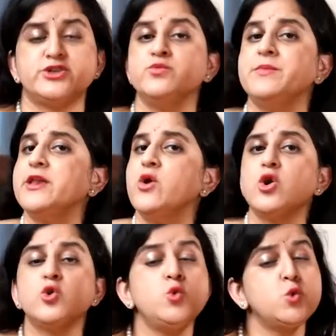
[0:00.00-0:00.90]
you may
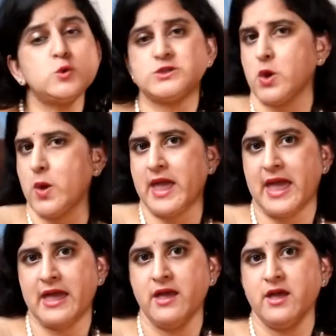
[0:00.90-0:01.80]
not lose your
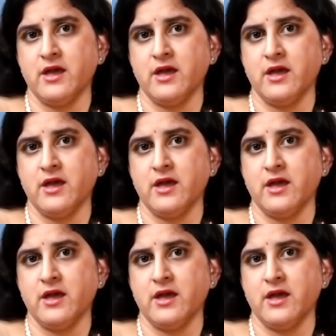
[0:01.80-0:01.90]
hair,